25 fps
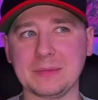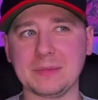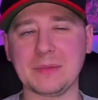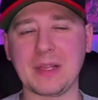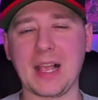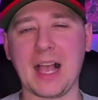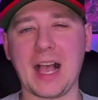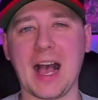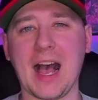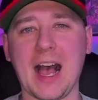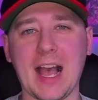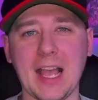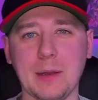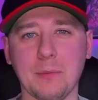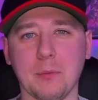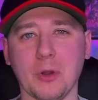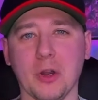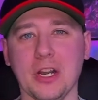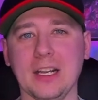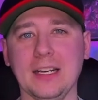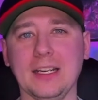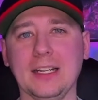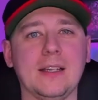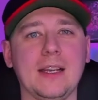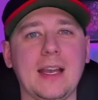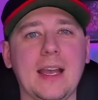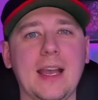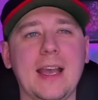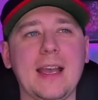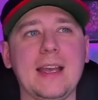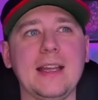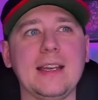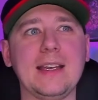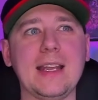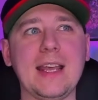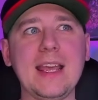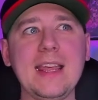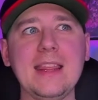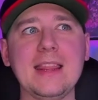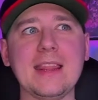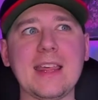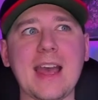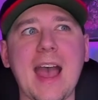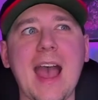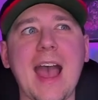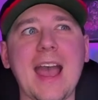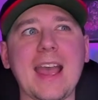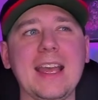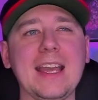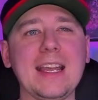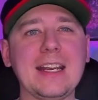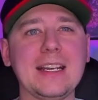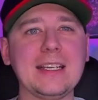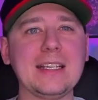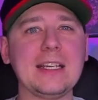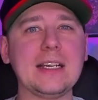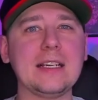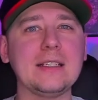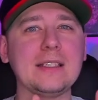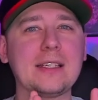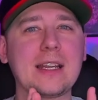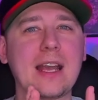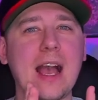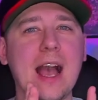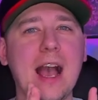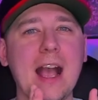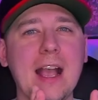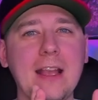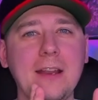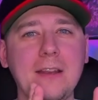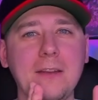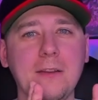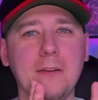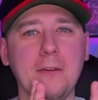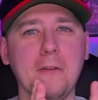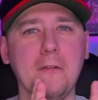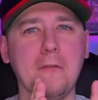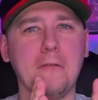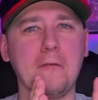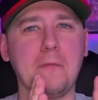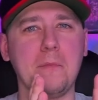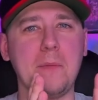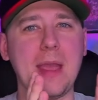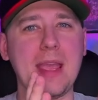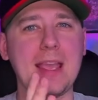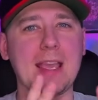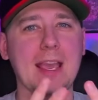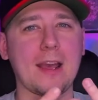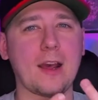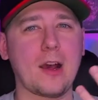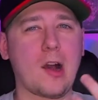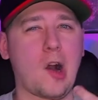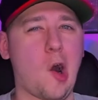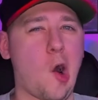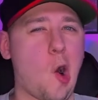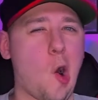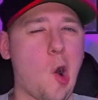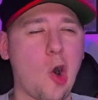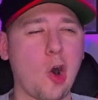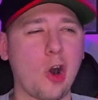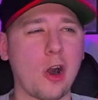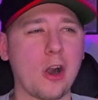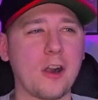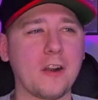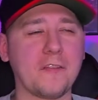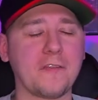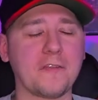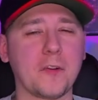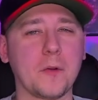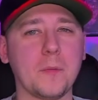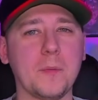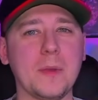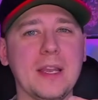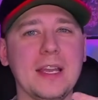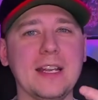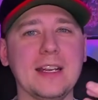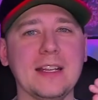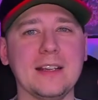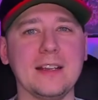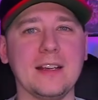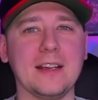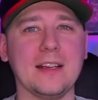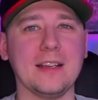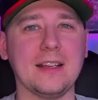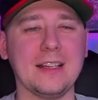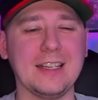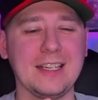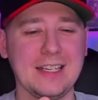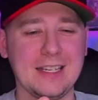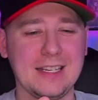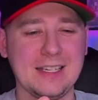hybrid. And in that, it does kind of make it hard for me to